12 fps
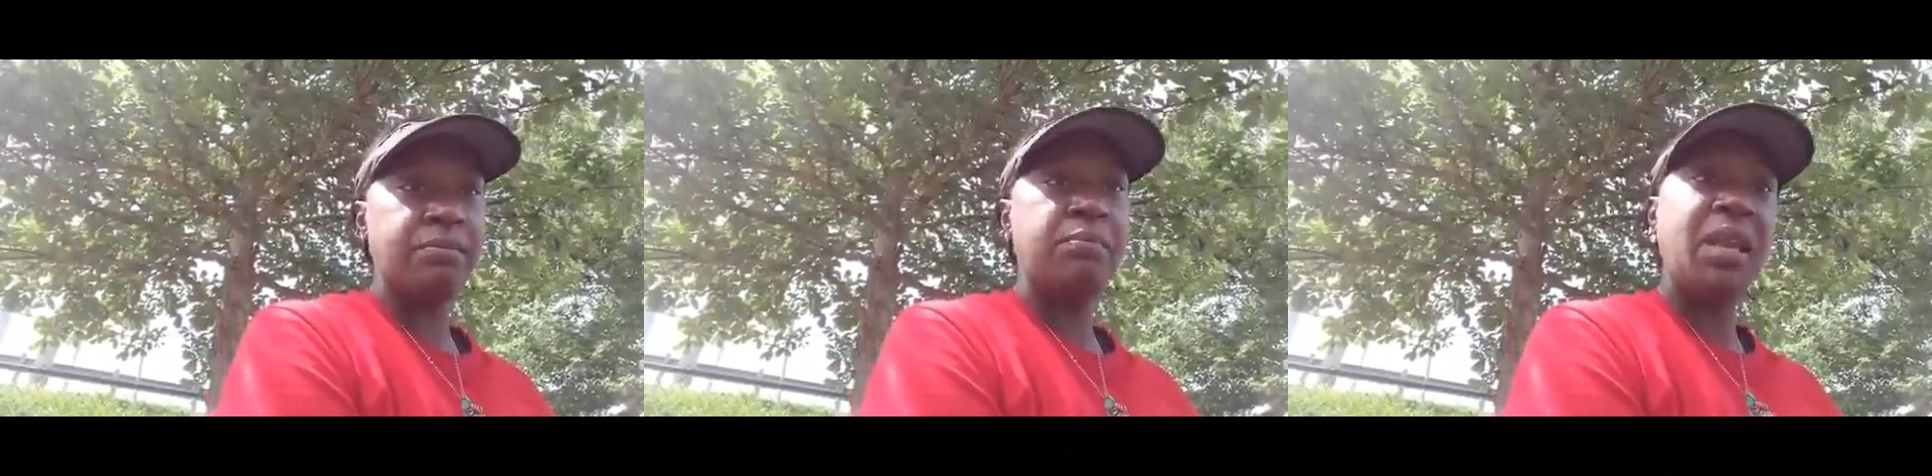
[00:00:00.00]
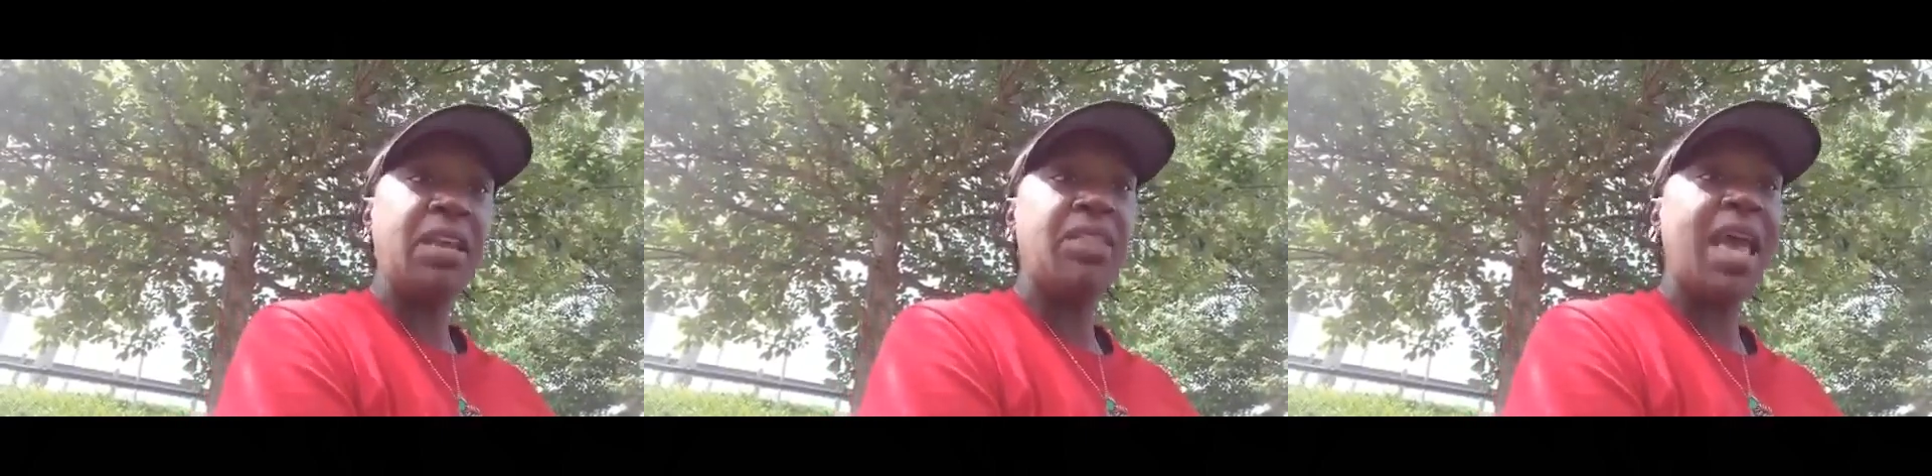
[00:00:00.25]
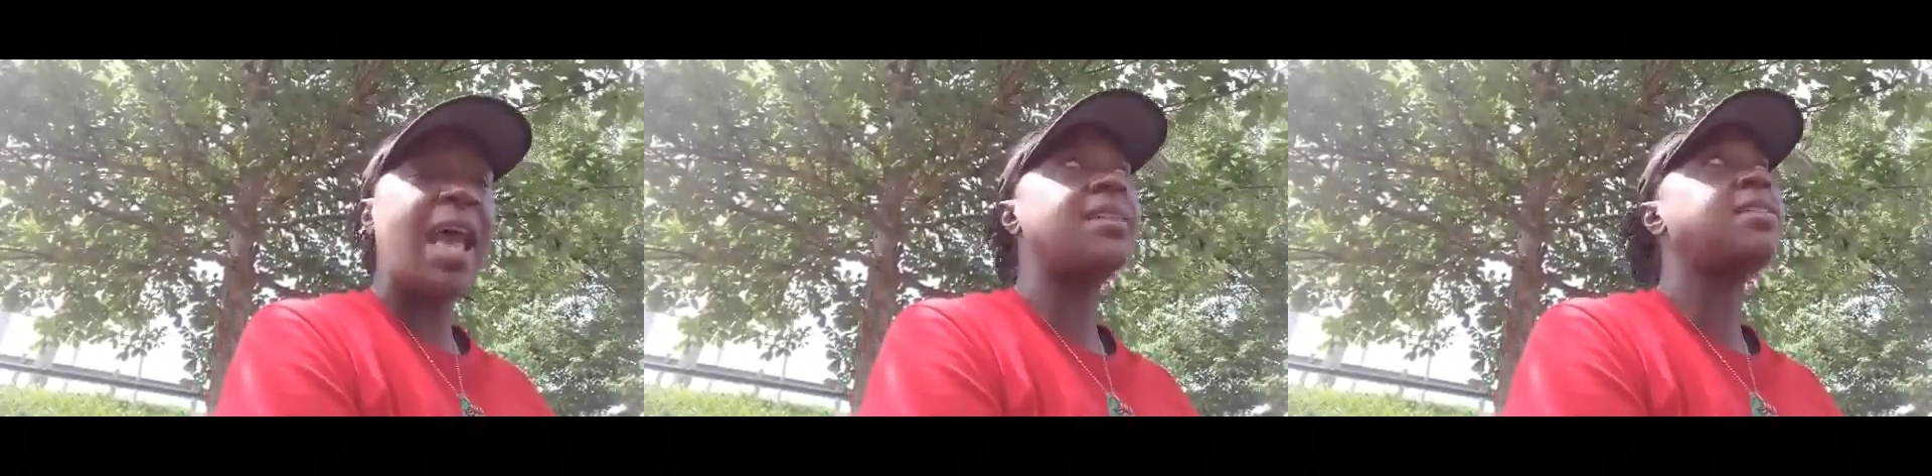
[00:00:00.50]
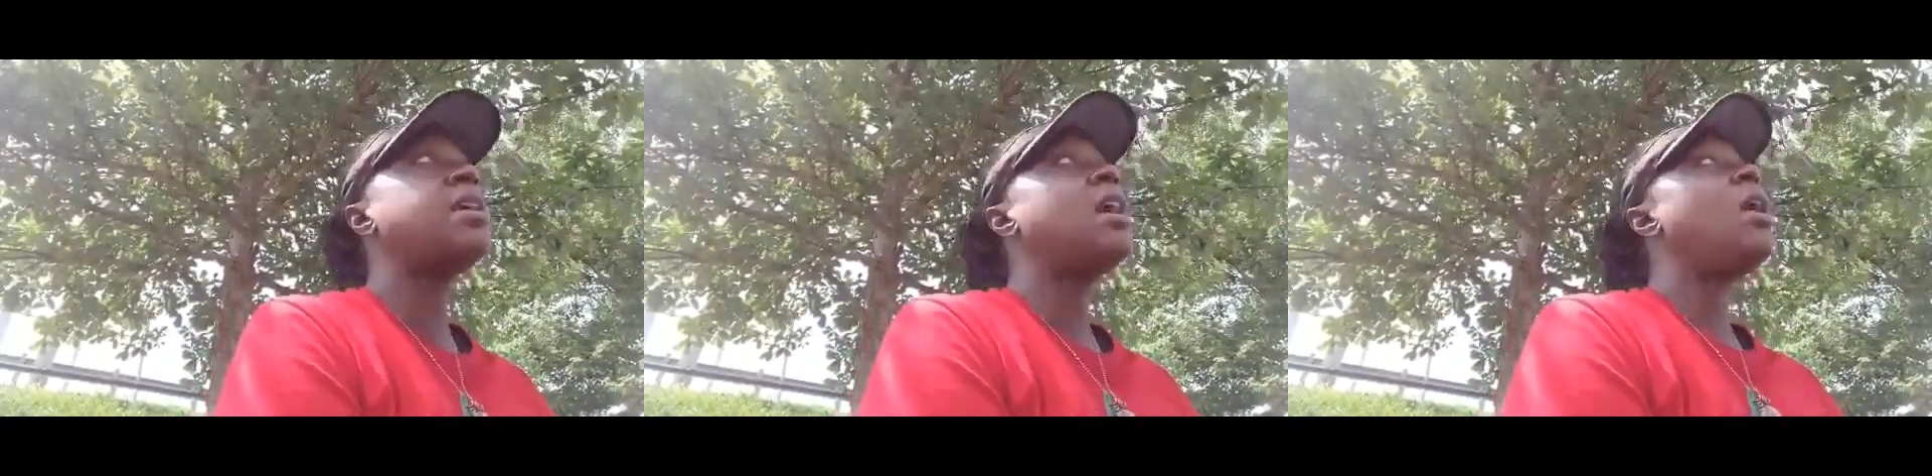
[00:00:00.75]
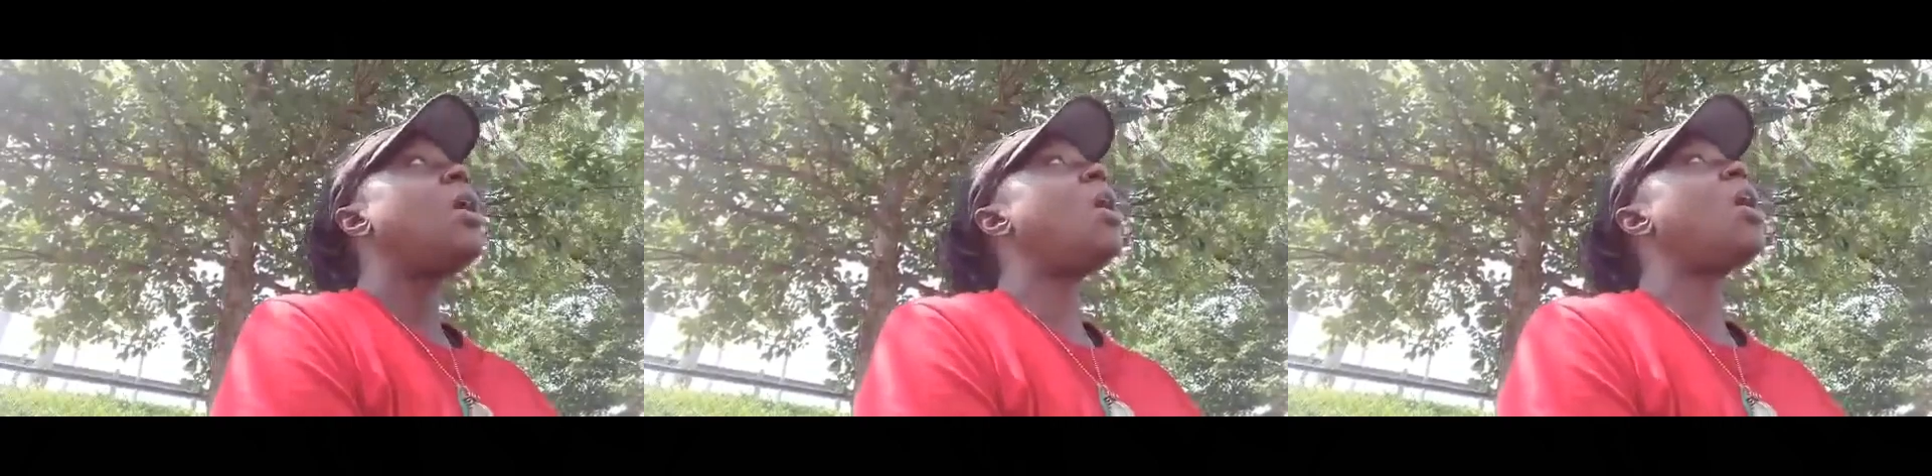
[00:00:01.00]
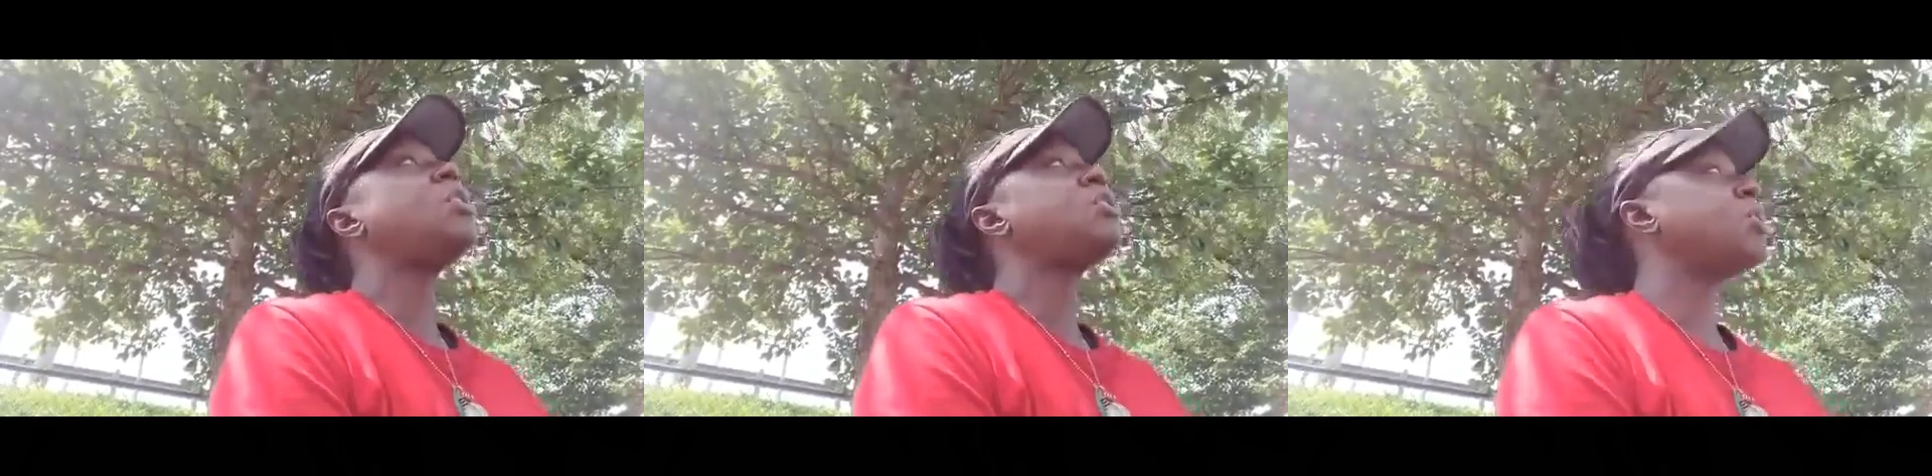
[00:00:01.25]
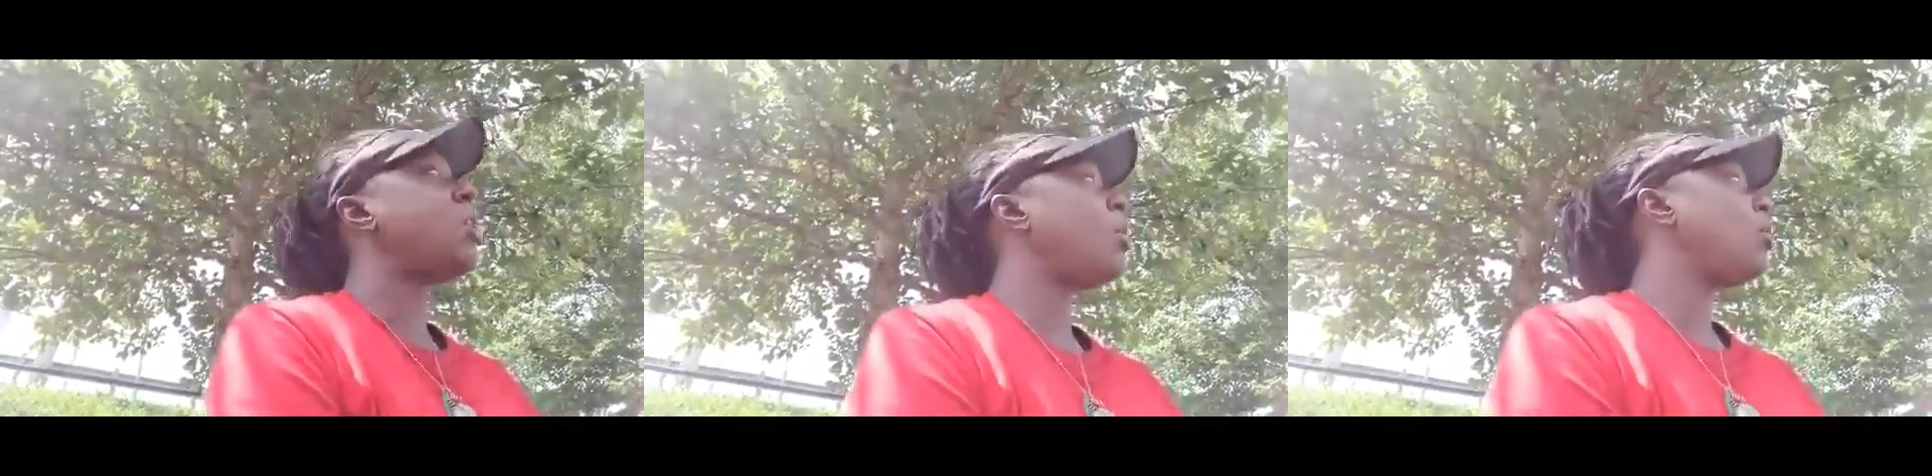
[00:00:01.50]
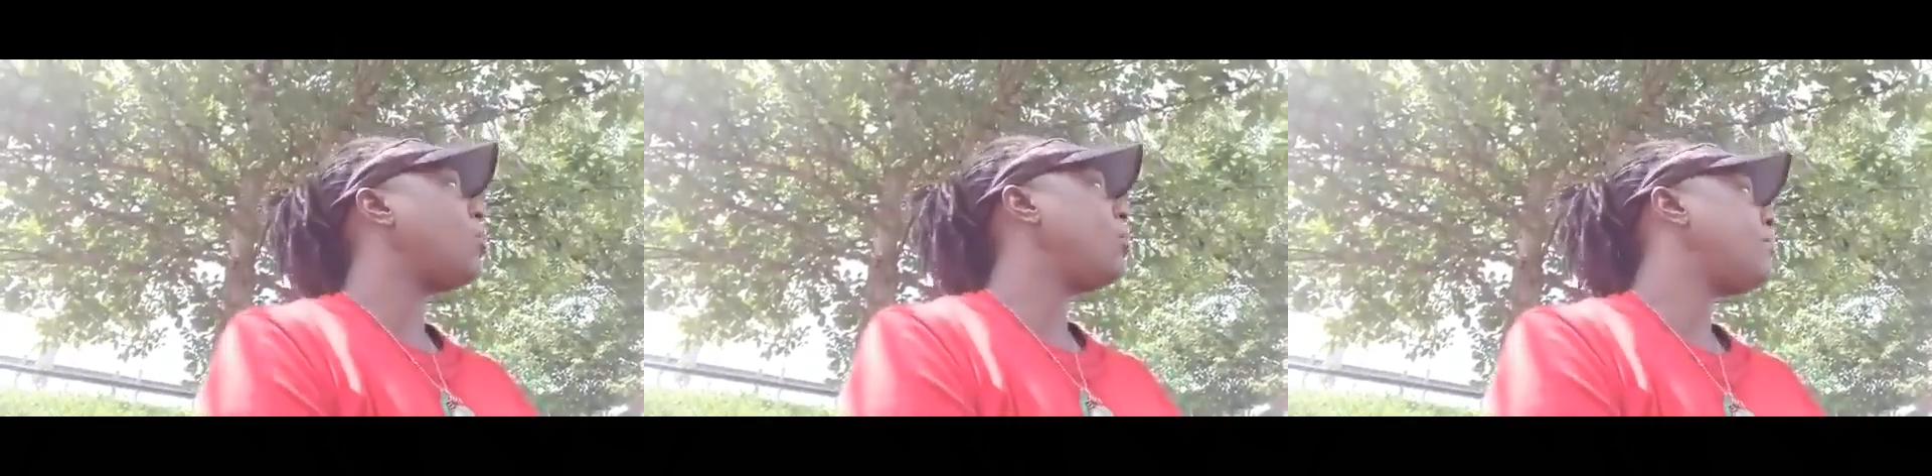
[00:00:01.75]
be that.
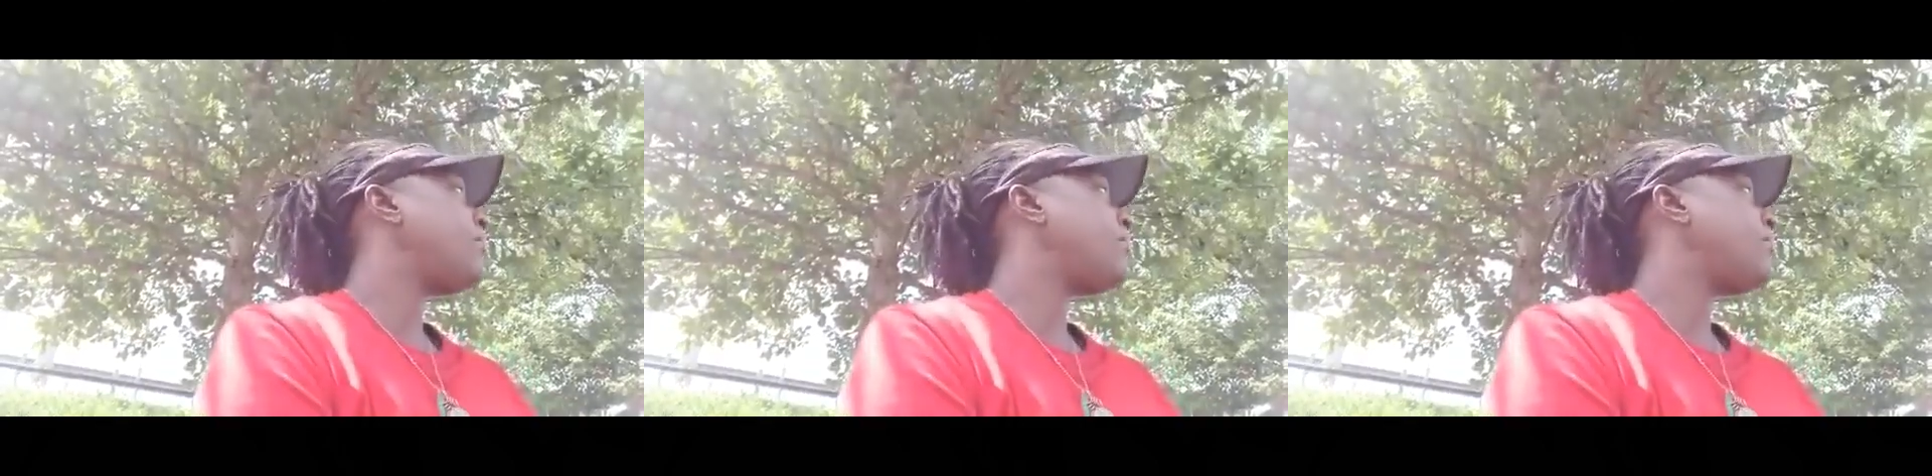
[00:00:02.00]
Also,